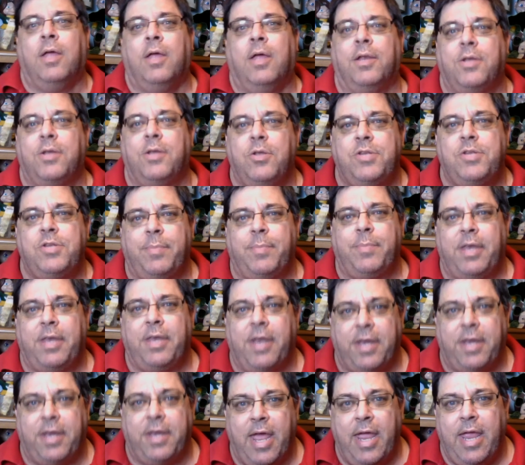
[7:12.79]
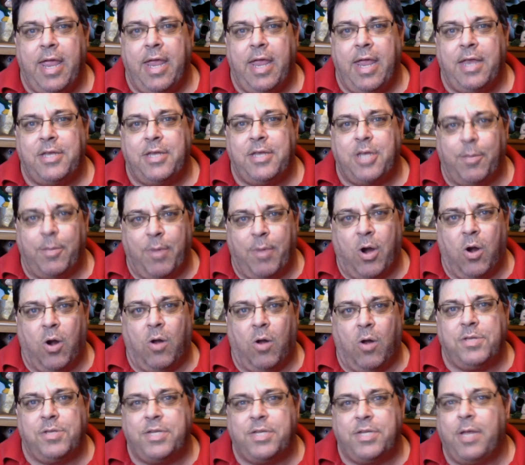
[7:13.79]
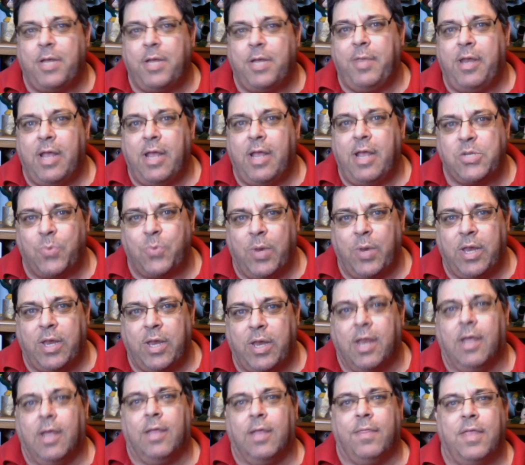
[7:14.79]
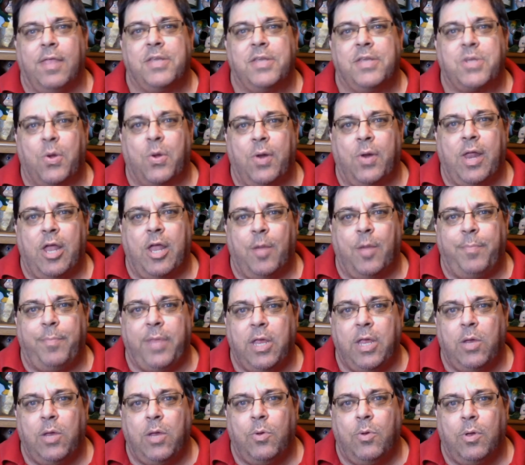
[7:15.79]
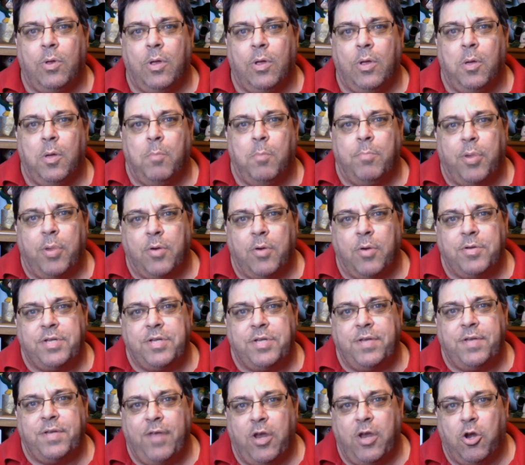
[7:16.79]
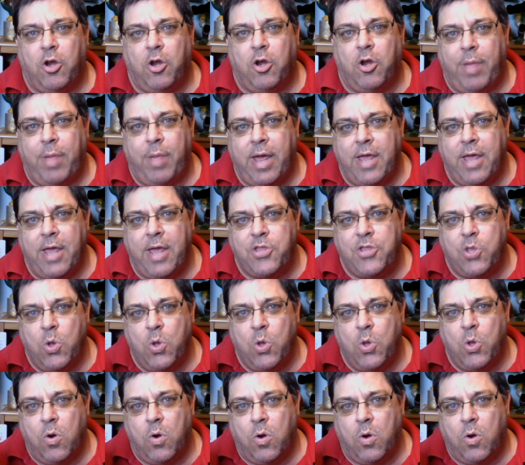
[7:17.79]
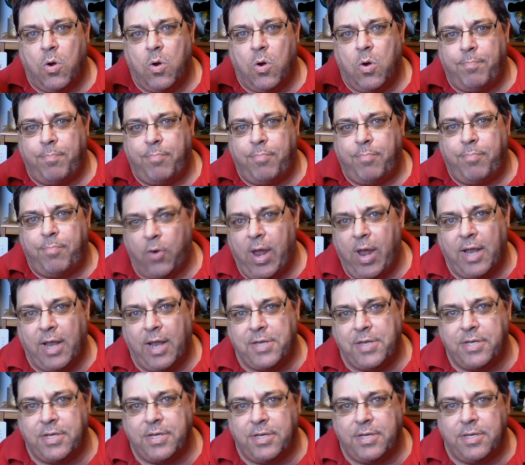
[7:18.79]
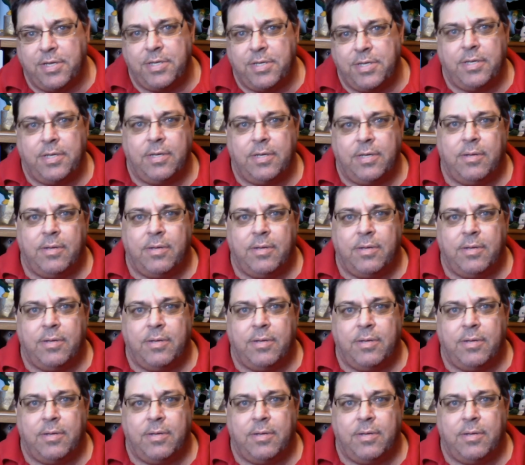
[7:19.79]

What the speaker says: Do something today, tomorrow, something next week that's going to help you persevere past your paralysis.